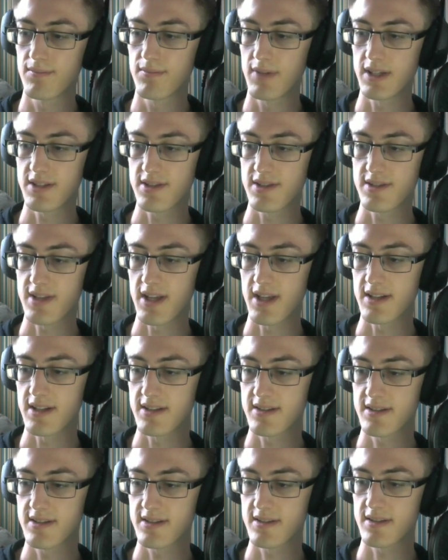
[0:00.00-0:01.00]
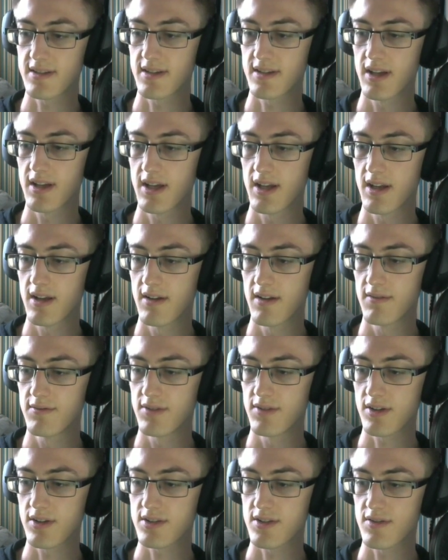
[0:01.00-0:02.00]
As I said,
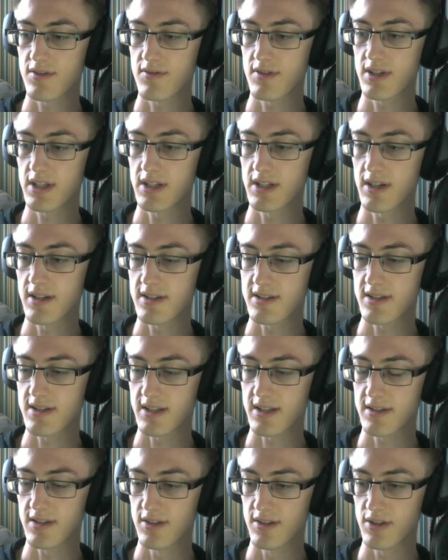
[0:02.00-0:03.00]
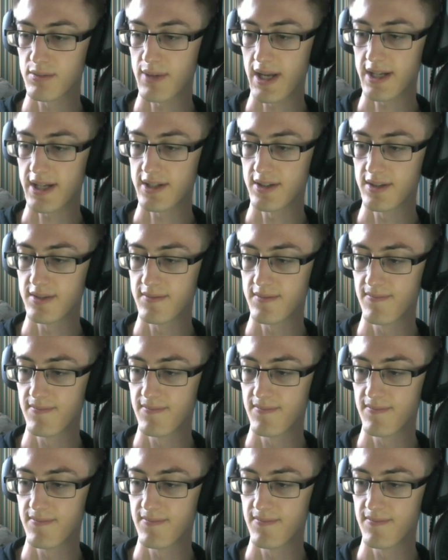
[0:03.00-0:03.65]
vlogs are a really nice thing to look back on,